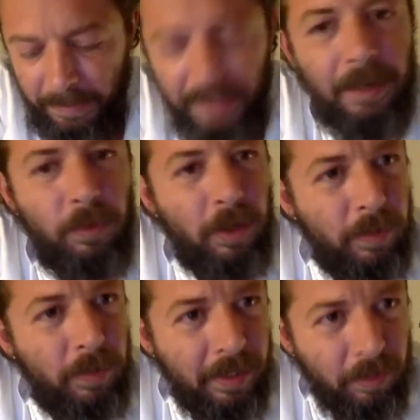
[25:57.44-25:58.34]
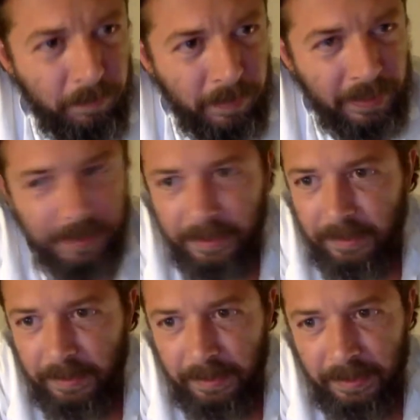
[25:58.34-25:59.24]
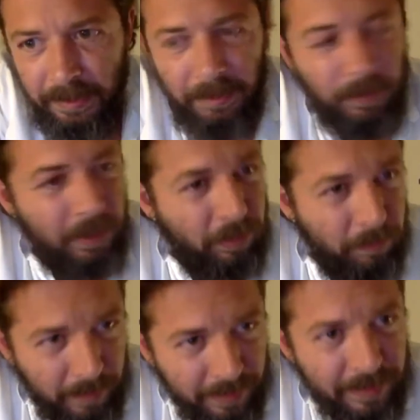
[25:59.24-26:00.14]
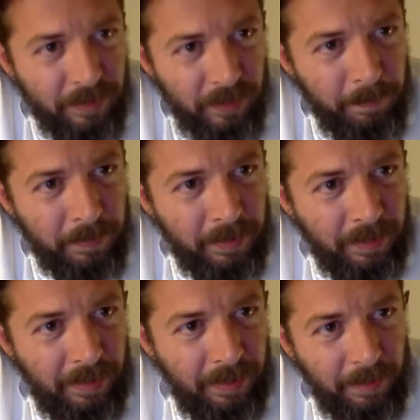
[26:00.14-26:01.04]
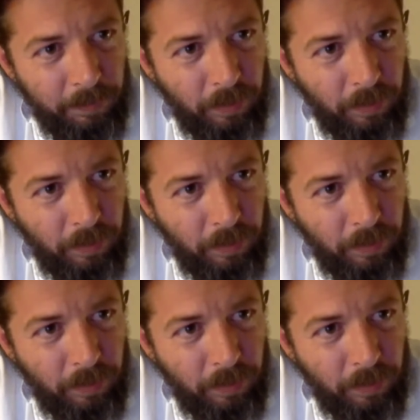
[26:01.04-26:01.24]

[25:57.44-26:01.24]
work with a complete script up to a